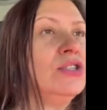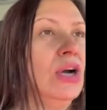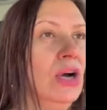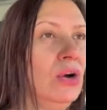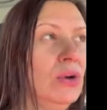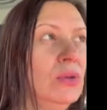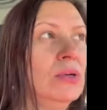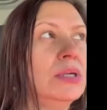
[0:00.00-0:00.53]

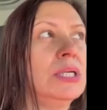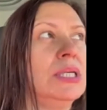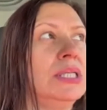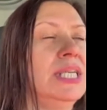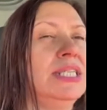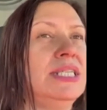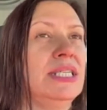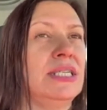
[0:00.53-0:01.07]
No,
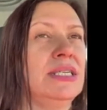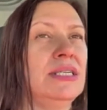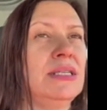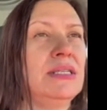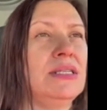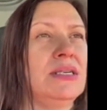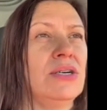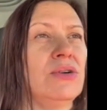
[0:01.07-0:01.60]
they
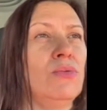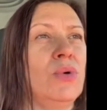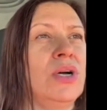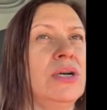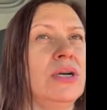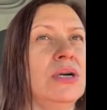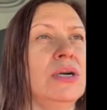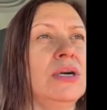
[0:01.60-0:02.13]
didn't. There
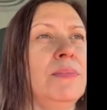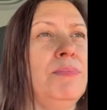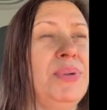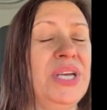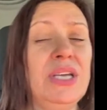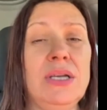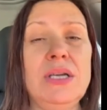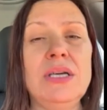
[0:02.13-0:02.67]
were
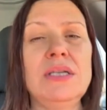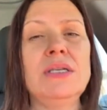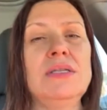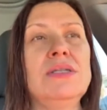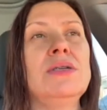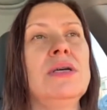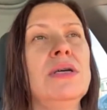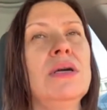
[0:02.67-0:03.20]

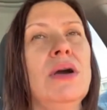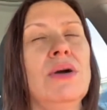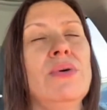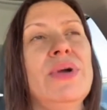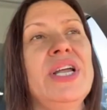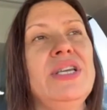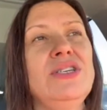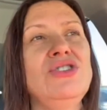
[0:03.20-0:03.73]
billions
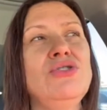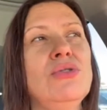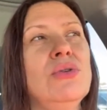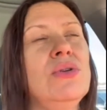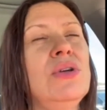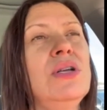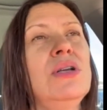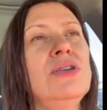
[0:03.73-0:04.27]
already
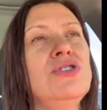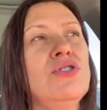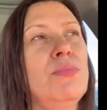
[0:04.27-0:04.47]
stolen,